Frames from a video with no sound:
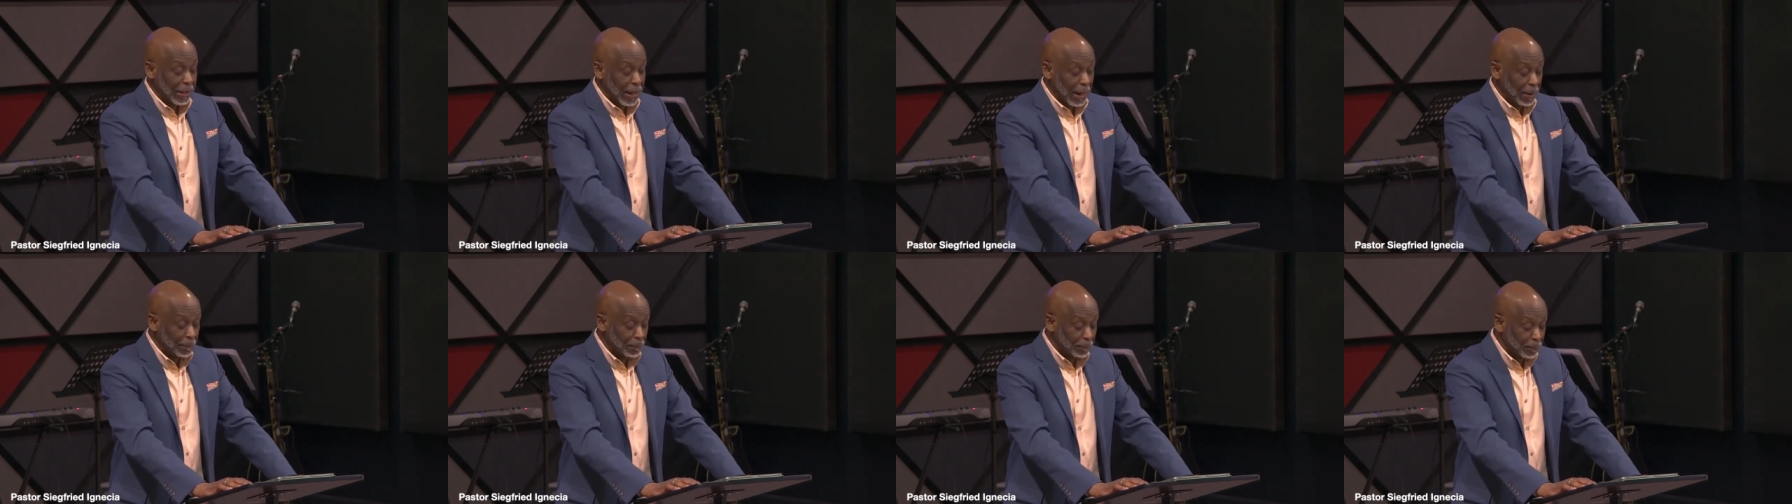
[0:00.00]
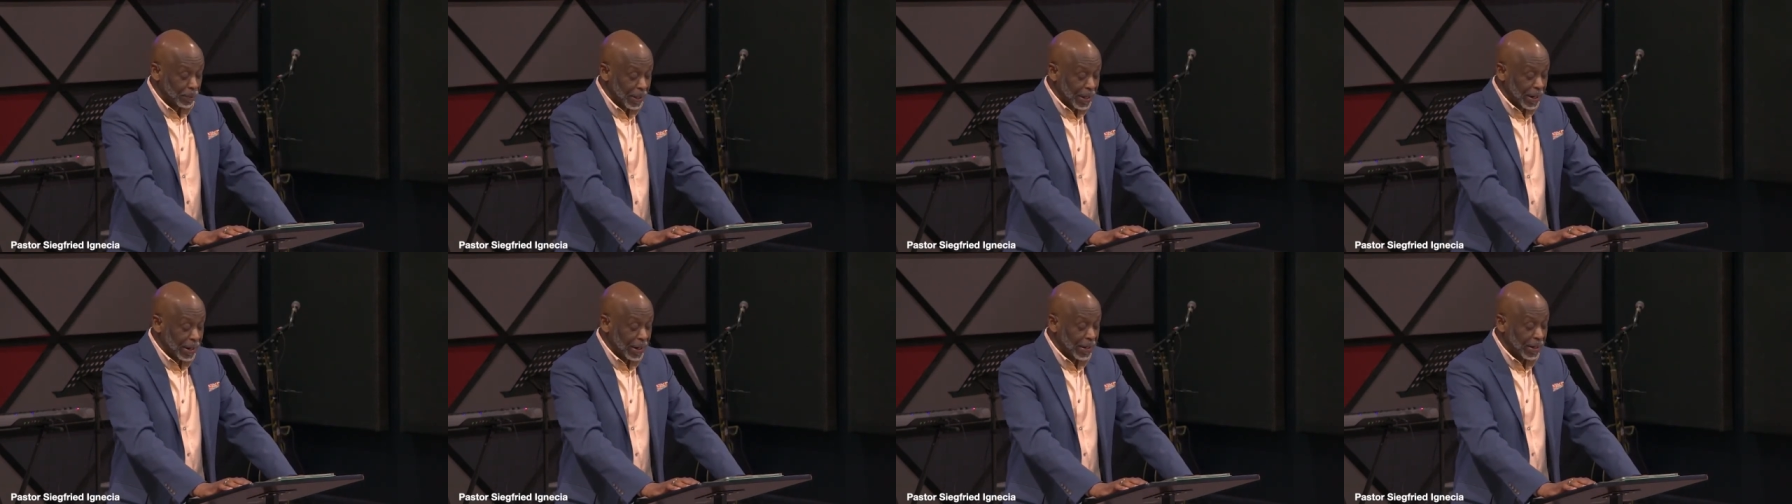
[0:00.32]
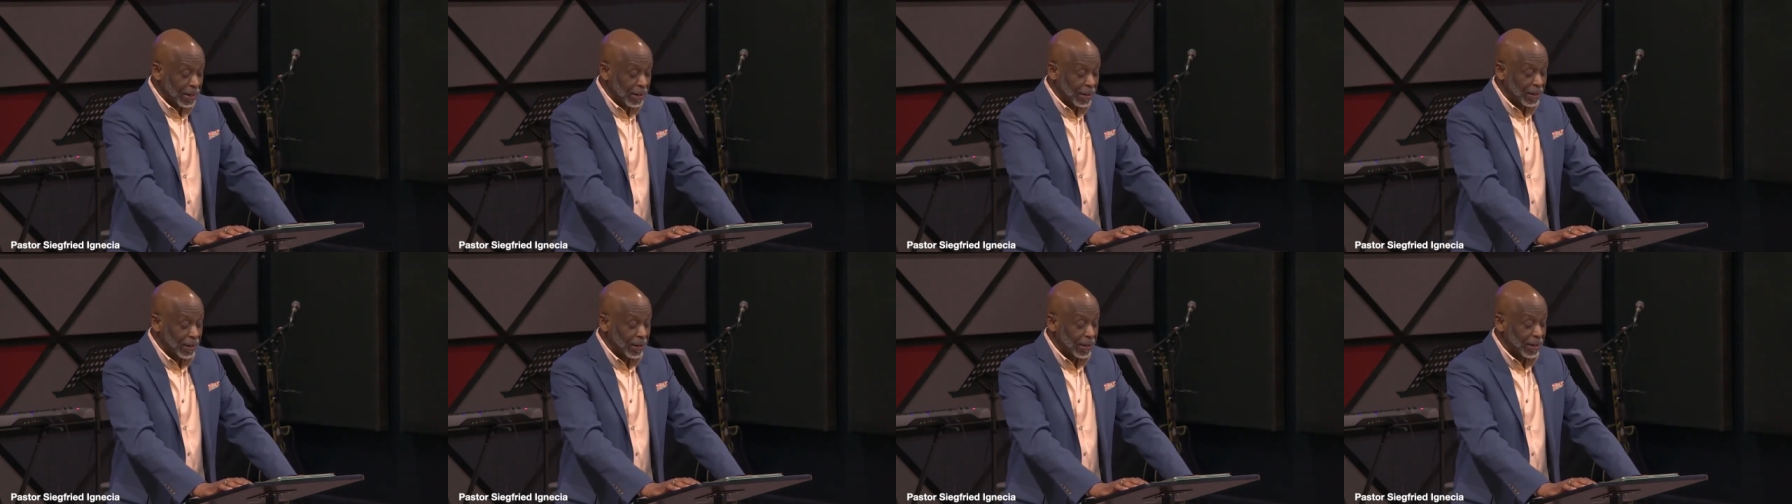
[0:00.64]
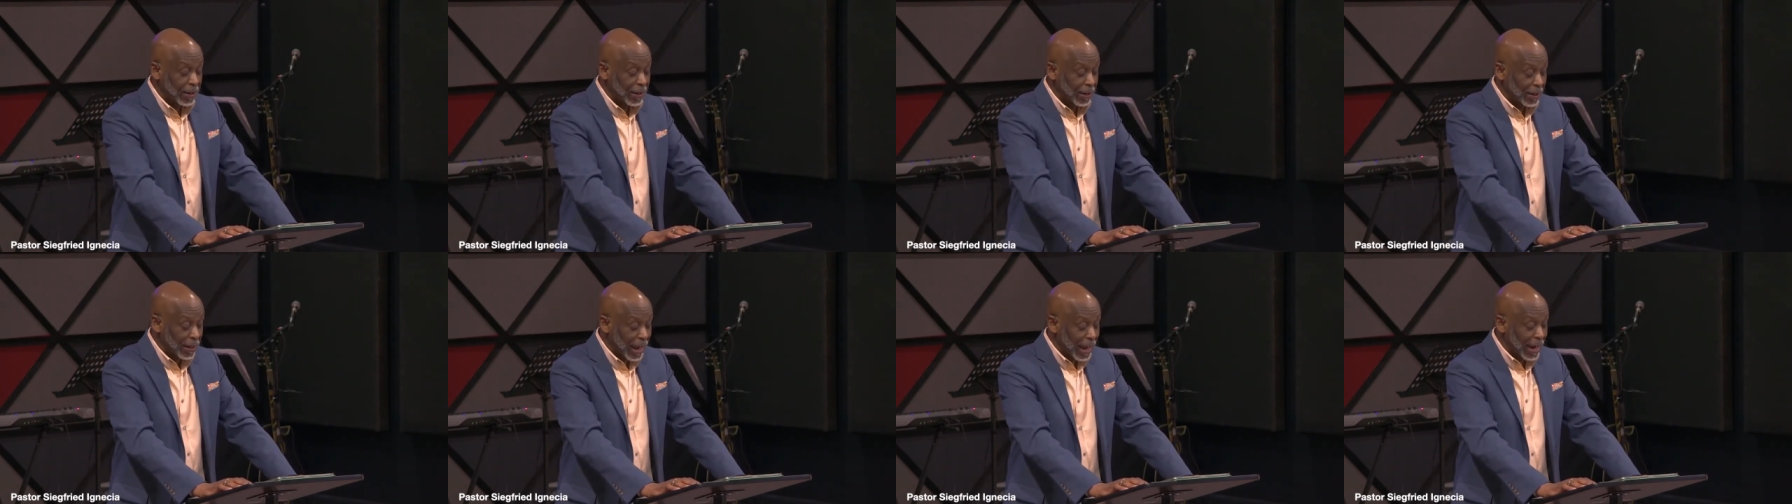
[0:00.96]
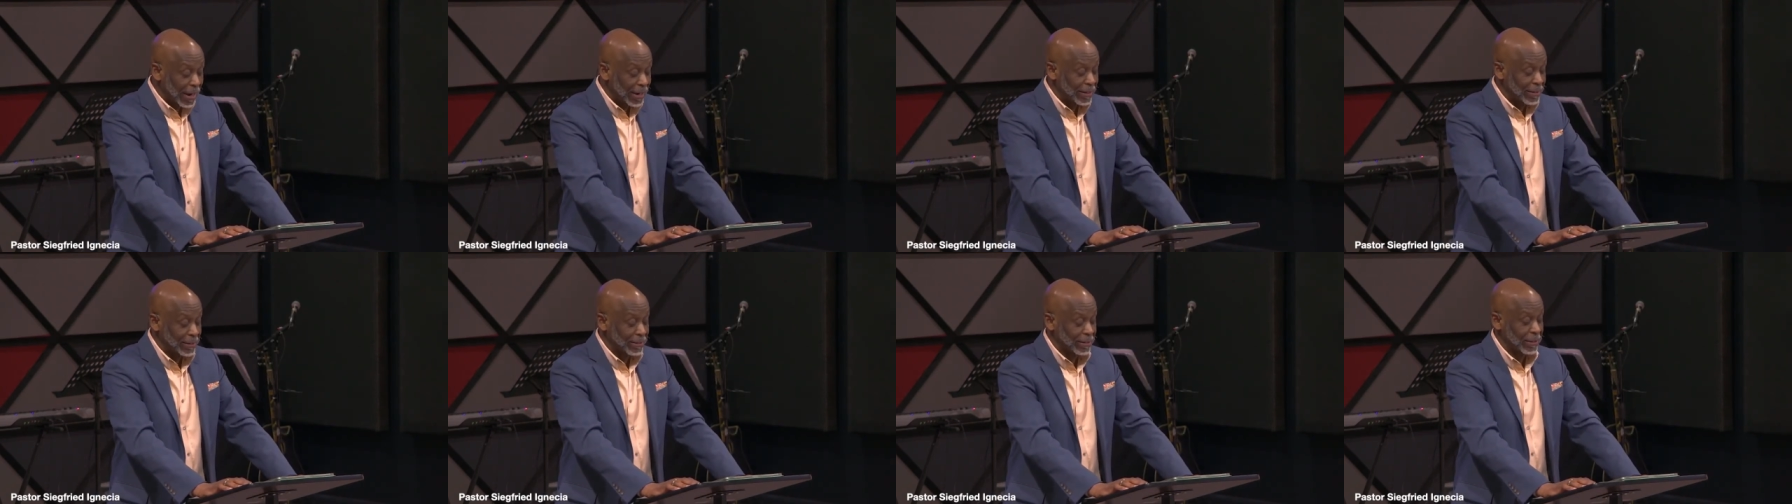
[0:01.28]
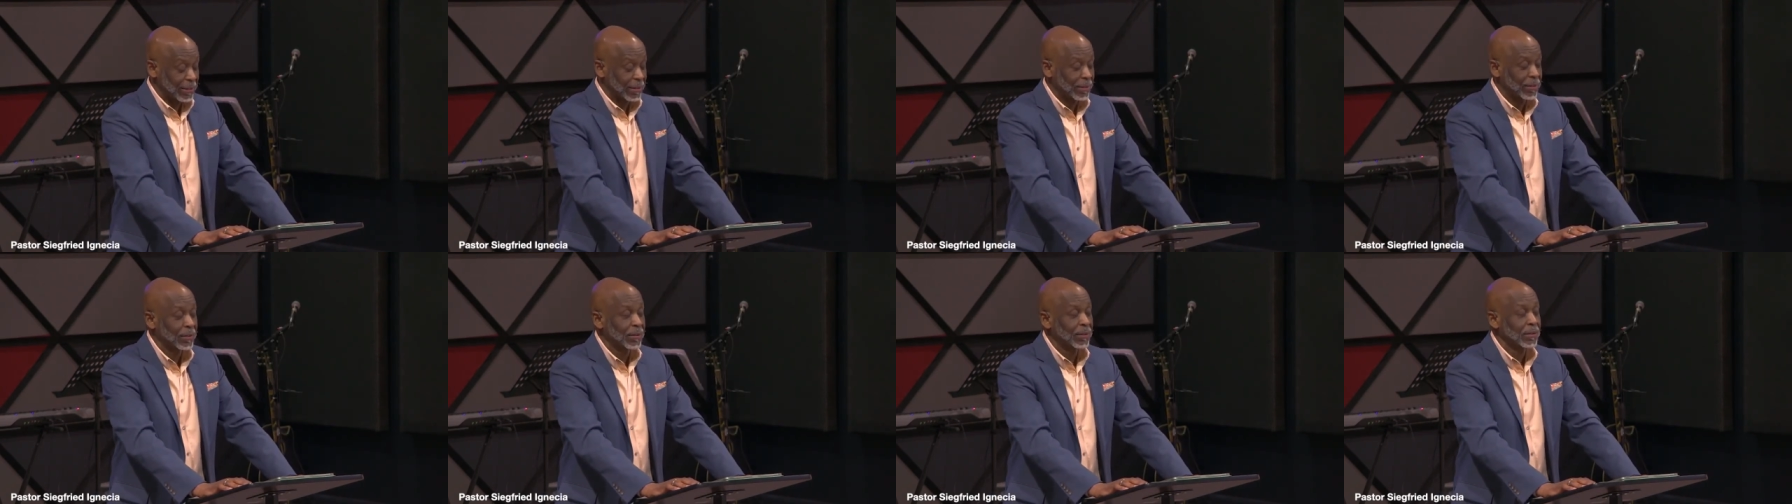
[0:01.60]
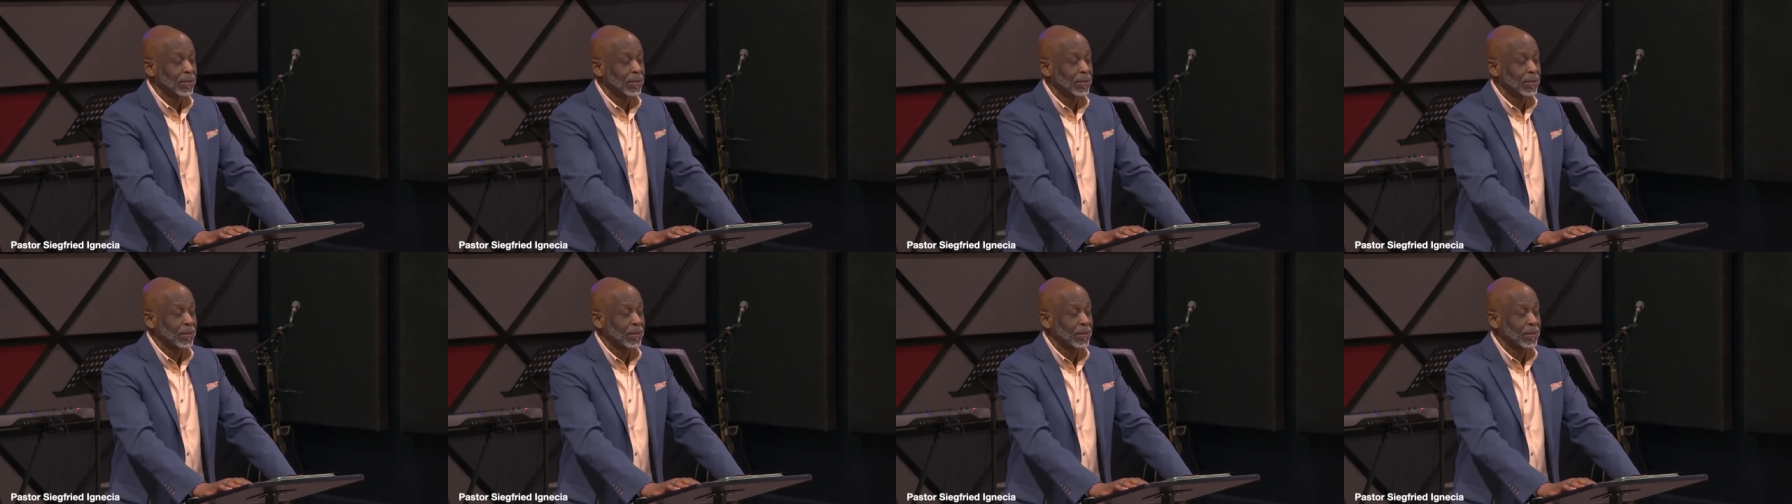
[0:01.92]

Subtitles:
can bring light